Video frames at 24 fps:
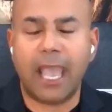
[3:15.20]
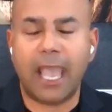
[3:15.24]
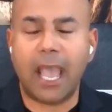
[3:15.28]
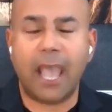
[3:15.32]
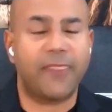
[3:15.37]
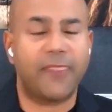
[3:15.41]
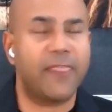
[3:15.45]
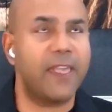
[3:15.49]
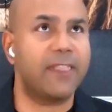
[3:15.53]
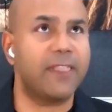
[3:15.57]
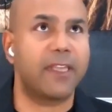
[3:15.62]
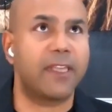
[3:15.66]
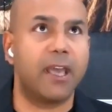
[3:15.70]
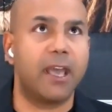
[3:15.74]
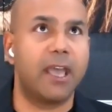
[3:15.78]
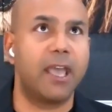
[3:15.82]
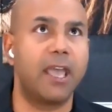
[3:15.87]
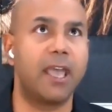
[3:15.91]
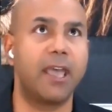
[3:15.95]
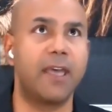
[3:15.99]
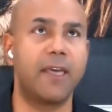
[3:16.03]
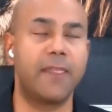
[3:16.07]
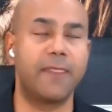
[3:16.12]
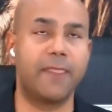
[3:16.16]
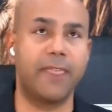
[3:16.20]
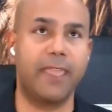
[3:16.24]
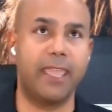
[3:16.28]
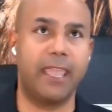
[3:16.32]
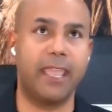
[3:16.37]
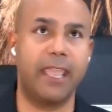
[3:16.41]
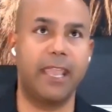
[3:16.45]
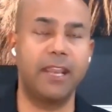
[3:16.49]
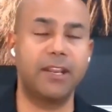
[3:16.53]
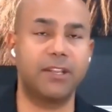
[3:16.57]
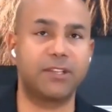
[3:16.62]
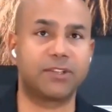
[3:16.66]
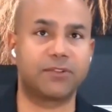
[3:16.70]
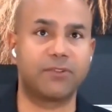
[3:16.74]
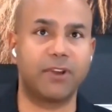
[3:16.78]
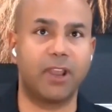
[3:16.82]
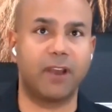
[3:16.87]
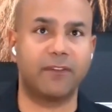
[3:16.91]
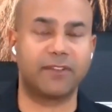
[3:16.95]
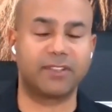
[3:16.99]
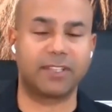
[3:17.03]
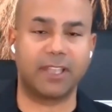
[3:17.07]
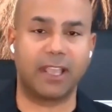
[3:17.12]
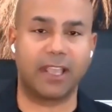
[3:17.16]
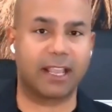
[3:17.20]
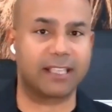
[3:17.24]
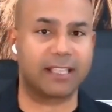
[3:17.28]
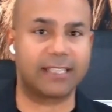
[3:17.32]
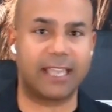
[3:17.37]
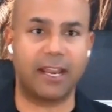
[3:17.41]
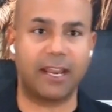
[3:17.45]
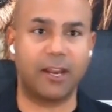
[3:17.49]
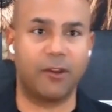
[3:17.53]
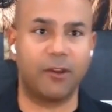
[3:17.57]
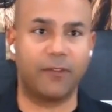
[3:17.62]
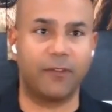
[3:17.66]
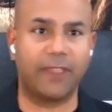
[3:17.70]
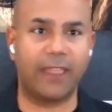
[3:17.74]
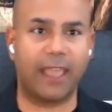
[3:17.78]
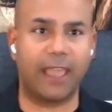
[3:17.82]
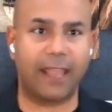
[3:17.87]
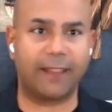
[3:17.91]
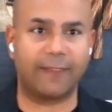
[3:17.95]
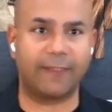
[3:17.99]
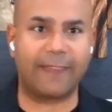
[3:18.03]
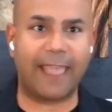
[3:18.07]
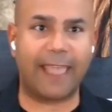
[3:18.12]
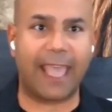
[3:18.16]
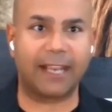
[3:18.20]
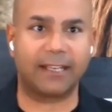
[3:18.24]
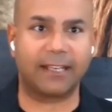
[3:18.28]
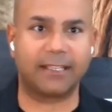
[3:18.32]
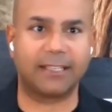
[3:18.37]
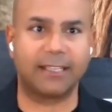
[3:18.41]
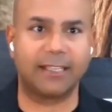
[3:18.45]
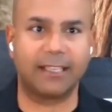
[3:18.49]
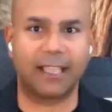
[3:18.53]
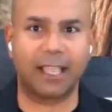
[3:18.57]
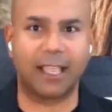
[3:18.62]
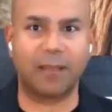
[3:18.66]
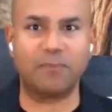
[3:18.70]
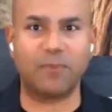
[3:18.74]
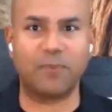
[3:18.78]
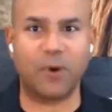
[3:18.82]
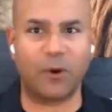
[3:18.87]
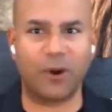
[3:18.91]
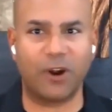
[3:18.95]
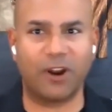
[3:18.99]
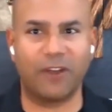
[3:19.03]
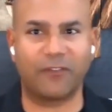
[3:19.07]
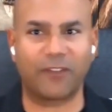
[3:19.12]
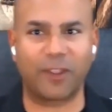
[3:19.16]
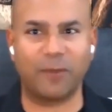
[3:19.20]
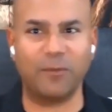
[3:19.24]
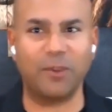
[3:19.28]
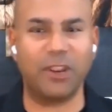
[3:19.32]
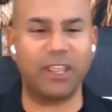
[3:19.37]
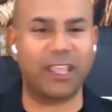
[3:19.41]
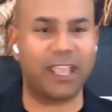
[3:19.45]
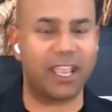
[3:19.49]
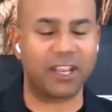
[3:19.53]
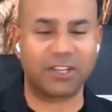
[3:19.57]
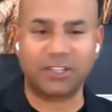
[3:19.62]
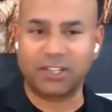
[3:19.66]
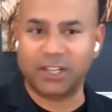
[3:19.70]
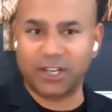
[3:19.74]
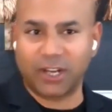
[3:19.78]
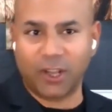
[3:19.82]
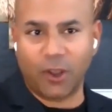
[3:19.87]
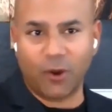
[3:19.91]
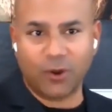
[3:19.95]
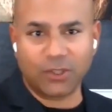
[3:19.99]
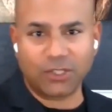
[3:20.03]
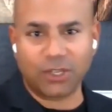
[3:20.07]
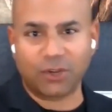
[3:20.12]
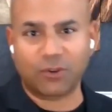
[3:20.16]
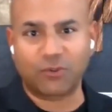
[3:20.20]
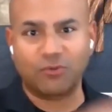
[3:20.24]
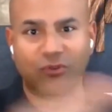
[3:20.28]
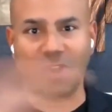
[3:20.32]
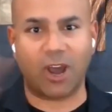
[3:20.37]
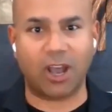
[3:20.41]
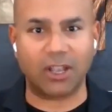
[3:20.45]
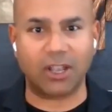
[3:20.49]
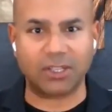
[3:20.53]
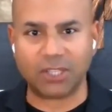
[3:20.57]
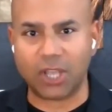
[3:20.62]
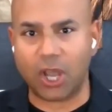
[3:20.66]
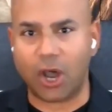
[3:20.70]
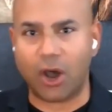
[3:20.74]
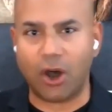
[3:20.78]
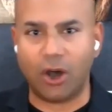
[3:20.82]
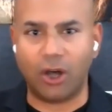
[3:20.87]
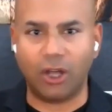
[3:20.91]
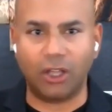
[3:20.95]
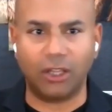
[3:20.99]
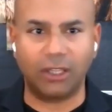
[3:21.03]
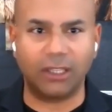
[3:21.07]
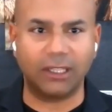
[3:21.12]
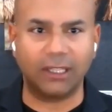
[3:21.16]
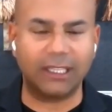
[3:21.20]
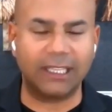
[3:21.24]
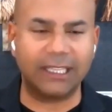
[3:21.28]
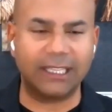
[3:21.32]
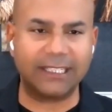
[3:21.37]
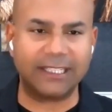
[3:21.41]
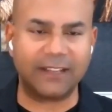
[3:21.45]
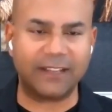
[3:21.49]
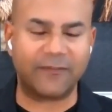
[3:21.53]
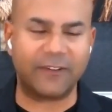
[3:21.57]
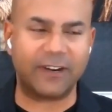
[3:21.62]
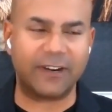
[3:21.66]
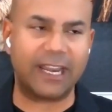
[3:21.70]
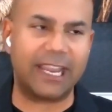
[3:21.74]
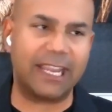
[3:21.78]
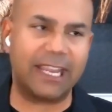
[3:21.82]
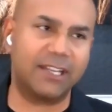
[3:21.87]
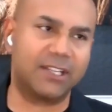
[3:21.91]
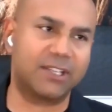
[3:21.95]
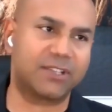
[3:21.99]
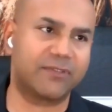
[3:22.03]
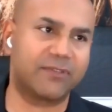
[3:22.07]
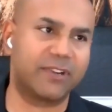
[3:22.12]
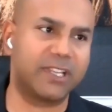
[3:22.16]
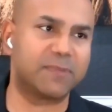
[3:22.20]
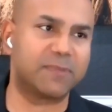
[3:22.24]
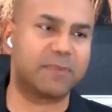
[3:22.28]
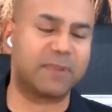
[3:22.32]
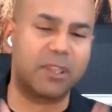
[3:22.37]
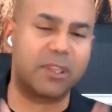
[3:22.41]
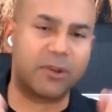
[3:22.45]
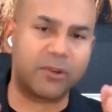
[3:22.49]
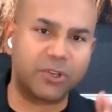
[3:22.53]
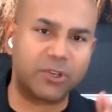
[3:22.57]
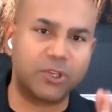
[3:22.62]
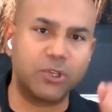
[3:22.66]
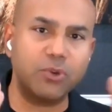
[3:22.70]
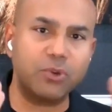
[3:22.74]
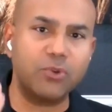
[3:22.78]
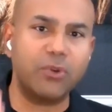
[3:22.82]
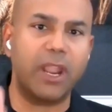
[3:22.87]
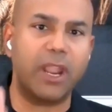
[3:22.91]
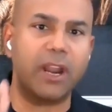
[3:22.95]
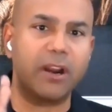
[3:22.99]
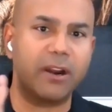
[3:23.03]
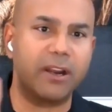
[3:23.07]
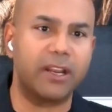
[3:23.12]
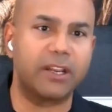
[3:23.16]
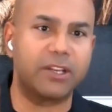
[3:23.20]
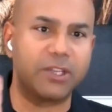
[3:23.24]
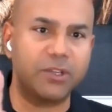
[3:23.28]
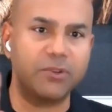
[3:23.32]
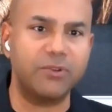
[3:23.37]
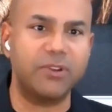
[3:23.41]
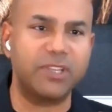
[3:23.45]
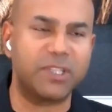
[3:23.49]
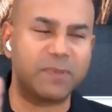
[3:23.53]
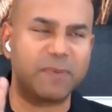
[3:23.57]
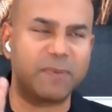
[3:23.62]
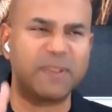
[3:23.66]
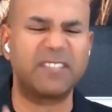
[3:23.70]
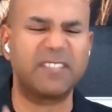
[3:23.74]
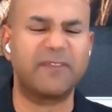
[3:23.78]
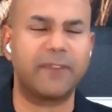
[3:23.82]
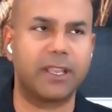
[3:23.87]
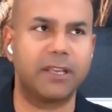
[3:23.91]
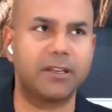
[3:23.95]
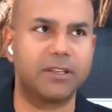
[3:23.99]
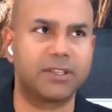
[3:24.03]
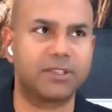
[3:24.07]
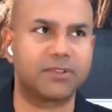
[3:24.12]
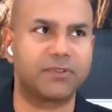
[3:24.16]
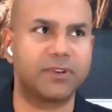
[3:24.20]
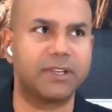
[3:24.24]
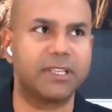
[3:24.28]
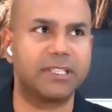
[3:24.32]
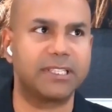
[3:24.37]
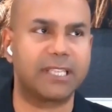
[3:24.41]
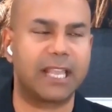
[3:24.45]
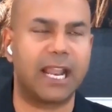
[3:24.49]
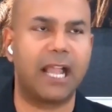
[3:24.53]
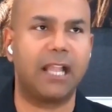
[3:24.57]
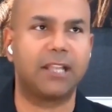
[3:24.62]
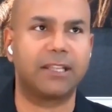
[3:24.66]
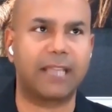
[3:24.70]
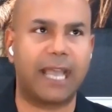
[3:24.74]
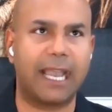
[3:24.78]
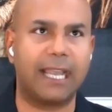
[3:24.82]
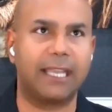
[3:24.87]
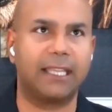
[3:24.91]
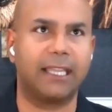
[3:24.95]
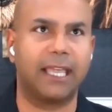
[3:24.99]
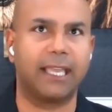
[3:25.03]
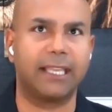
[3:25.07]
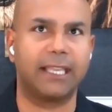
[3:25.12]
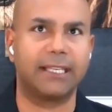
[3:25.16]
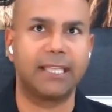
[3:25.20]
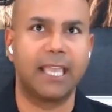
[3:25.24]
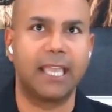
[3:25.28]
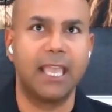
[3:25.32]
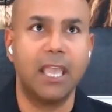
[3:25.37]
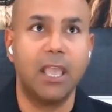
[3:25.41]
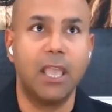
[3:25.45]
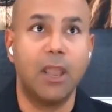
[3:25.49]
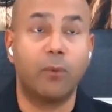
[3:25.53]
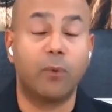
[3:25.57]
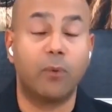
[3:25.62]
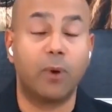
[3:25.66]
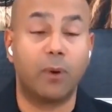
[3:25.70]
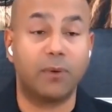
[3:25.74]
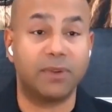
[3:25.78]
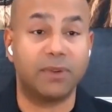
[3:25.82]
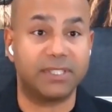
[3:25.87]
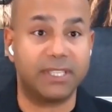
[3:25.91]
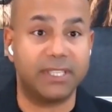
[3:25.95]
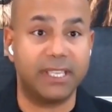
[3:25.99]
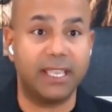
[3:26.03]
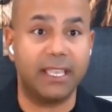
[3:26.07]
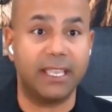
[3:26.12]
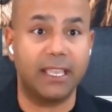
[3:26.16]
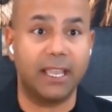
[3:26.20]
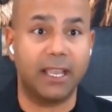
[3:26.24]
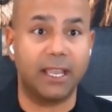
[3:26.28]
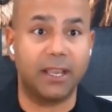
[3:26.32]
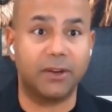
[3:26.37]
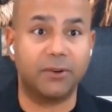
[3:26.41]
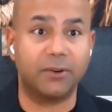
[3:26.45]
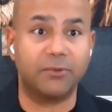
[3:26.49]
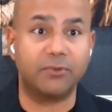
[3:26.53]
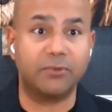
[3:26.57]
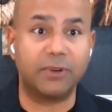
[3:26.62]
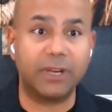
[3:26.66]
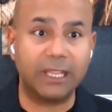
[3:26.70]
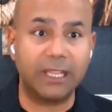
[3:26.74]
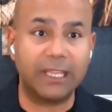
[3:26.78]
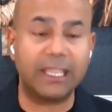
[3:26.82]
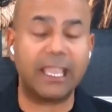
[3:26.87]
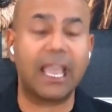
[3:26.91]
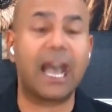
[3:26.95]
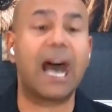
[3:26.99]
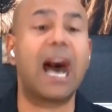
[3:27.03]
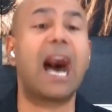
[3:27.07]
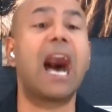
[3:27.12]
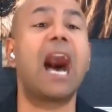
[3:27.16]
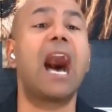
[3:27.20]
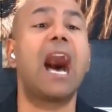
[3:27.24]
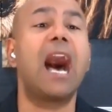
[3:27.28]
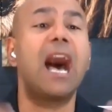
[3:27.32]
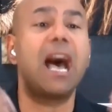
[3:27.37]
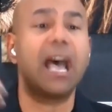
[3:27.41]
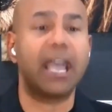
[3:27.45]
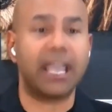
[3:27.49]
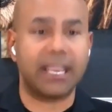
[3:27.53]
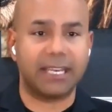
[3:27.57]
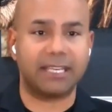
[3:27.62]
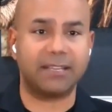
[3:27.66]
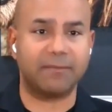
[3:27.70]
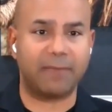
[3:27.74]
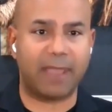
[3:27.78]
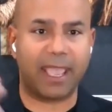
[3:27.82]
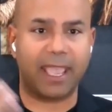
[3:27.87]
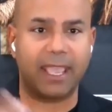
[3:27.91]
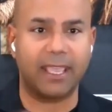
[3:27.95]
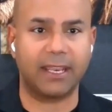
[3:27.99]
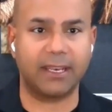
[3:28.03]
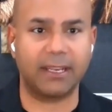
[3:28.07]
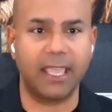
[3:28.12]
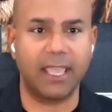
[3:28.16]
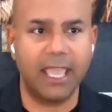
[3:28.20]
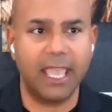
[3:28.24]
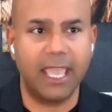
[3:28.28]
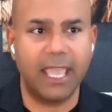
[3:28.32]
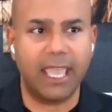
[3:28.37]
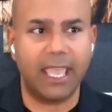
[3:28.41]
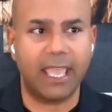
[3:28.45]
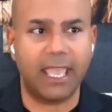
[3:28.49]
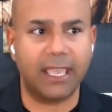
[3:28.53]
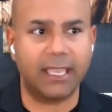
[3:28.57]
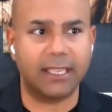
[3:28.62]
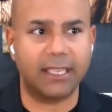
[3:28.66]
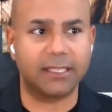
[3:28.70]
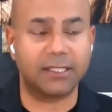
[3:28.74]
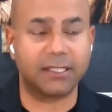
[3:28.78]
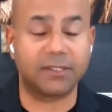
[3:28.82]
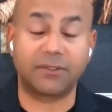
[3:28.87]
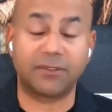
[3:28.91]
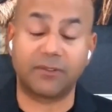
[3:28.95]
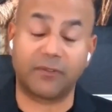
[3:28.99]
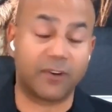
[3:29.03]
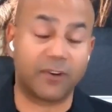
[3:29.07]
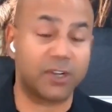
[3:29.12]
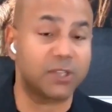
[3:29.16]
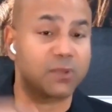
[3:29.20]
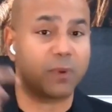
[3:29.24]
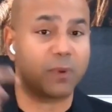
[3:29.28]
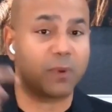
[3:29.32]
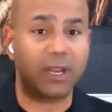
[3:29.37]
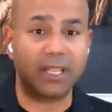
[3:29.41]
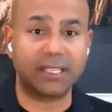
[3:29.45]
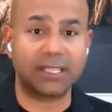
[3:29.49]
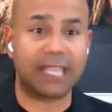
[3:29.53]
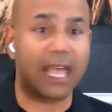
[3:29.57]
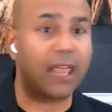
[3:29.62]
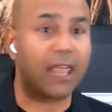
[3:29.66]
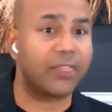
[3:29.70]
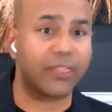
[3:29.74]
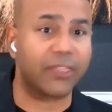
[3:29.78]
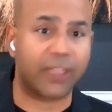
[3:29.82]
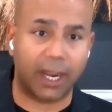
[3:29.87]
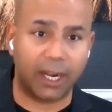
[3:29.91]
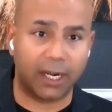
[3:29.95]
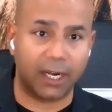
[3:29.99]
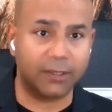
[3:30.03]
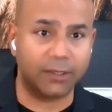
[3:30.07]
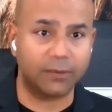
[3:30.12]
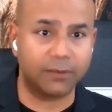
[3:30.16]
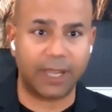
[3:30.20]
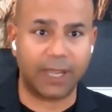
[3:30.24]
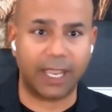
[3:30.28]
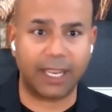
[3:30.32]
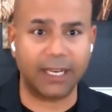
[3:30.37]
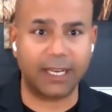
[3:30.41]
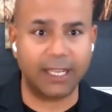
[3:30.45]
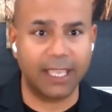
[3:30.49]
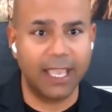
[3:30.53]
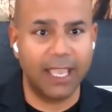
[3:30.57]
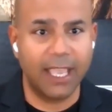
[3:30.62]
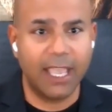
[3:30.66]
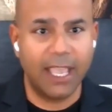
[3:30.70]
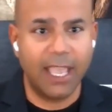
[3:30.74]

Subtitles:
Yeah, I think the industry, obviously, like I said, that component of communication goes across all different industries. But the two specific industries that I'll highlight where we're seeing a really high demand is the first one is healthcare, right?